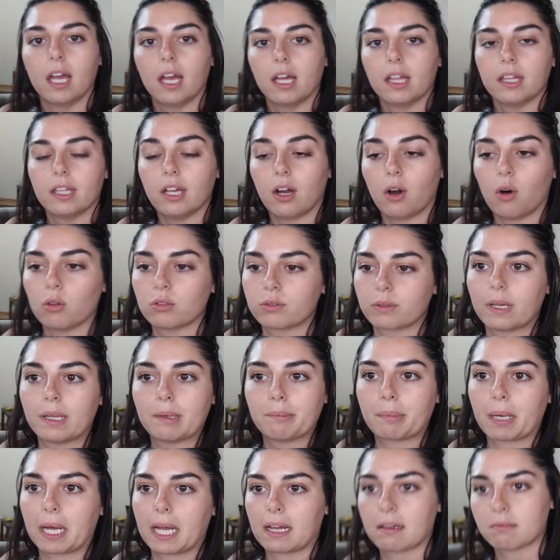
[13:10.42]
the old one,
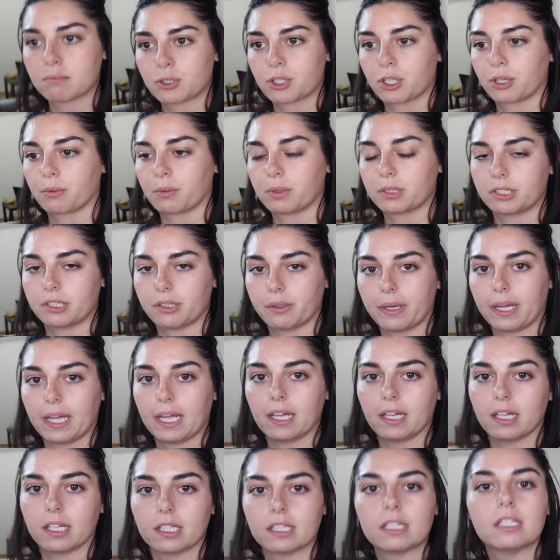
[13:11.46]
but I'm sure we'll do
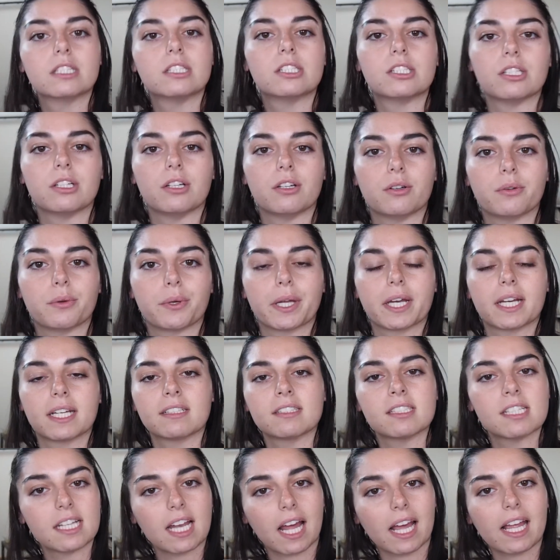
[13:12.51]
it soon.
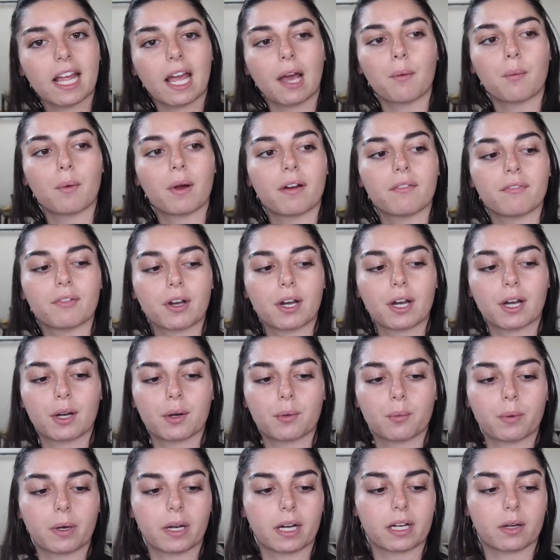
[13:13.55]
Tonight, however,
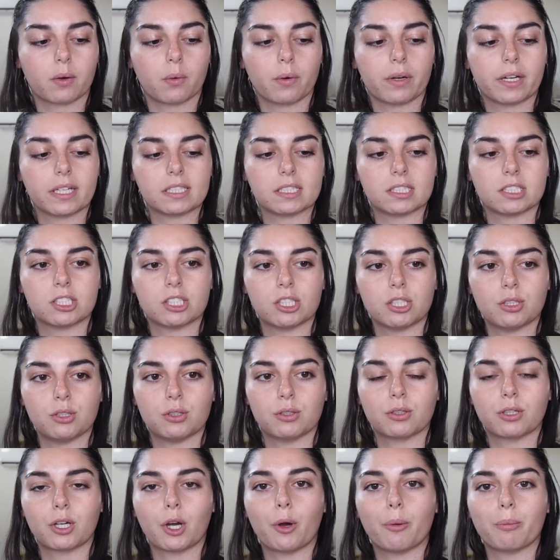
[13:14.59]
we're going
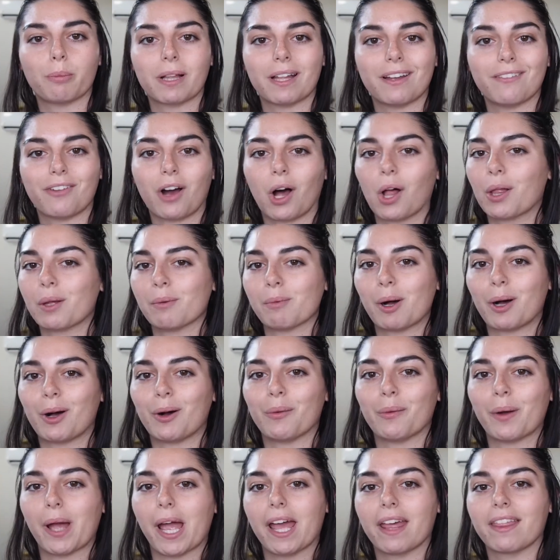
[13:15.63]
to go play volleyball
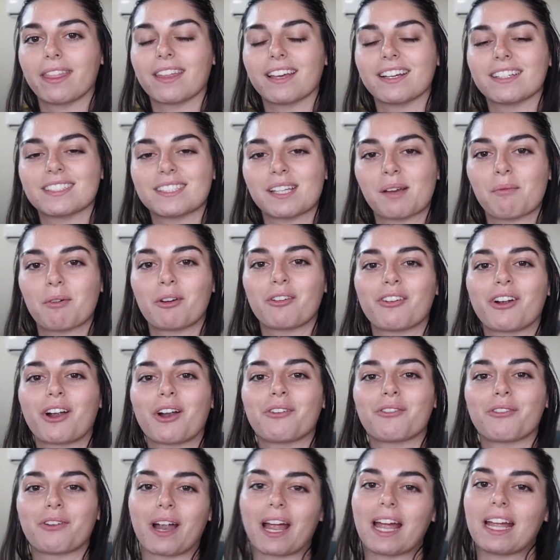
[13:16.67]
with some of our
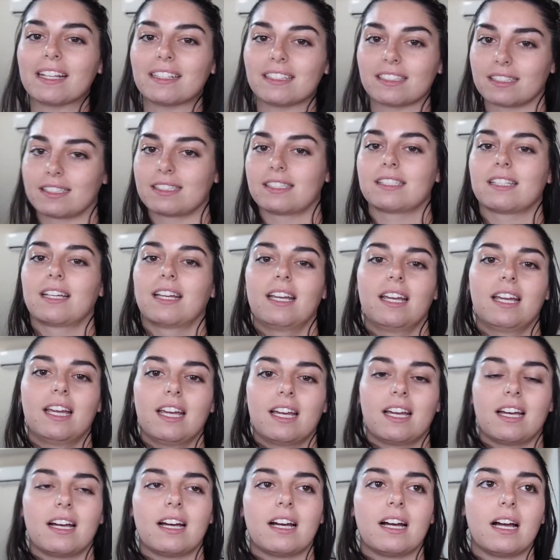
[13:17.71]
friends
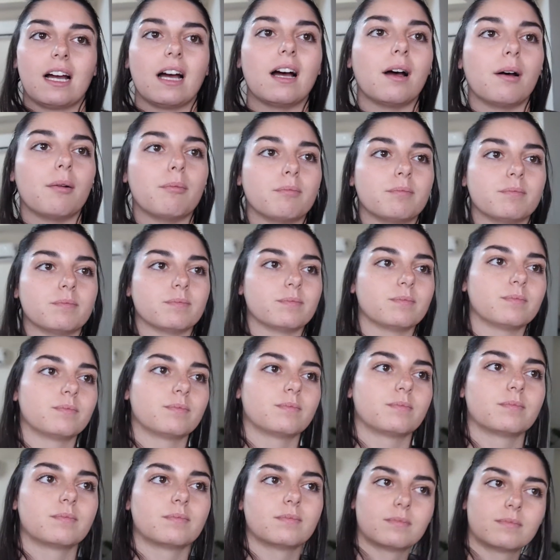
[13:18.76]
and
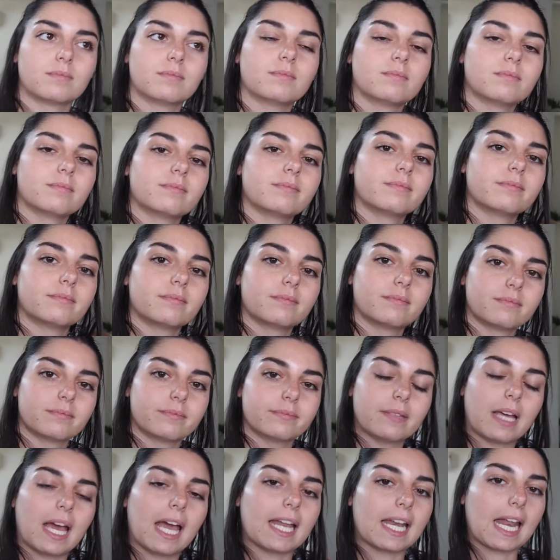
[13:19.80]

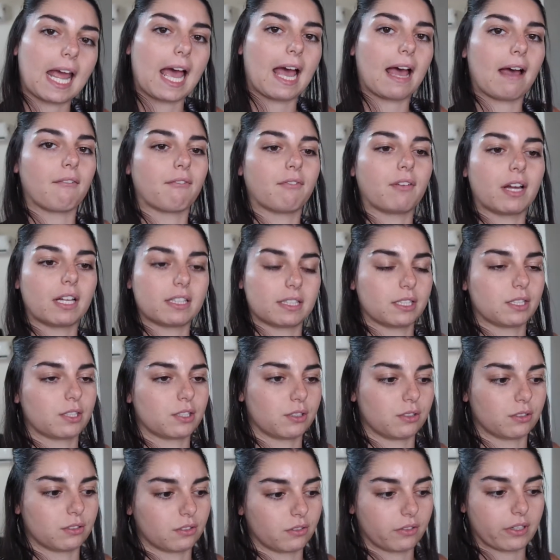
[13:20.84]
have a
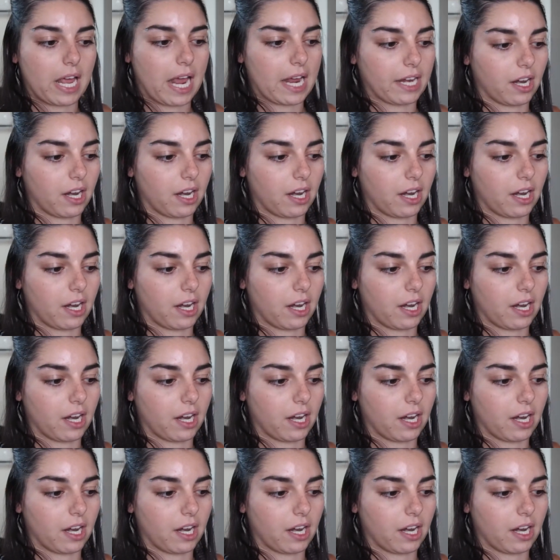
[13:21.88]
little night